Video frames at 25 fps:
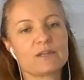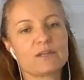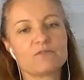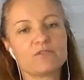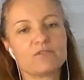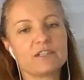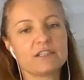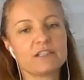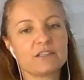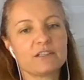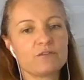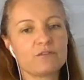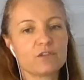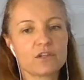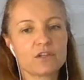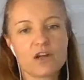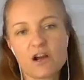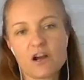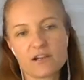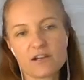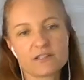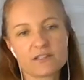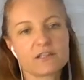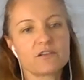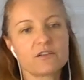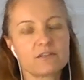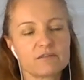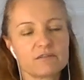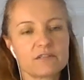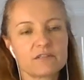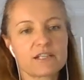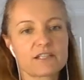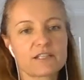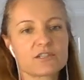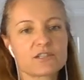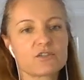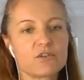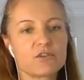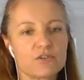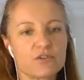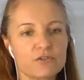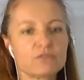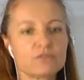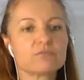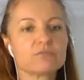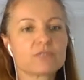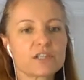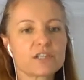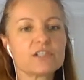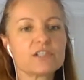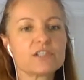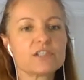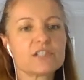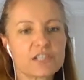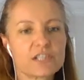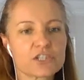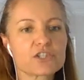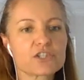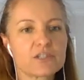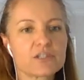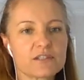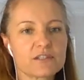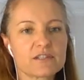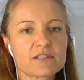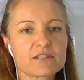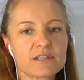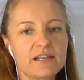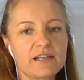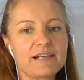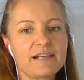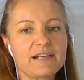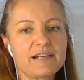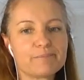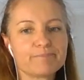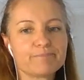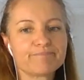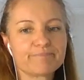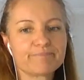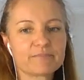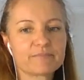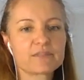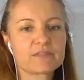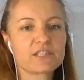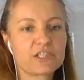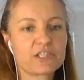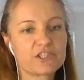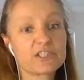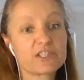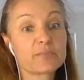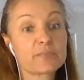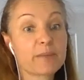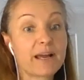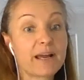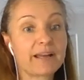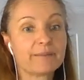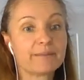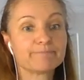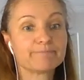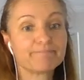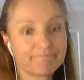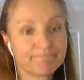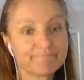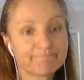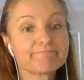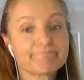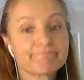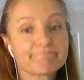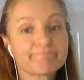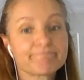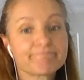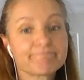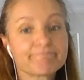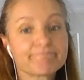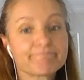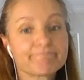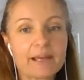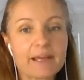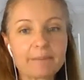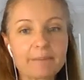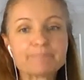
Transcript: really relies on external conditions such as pain. Yeah.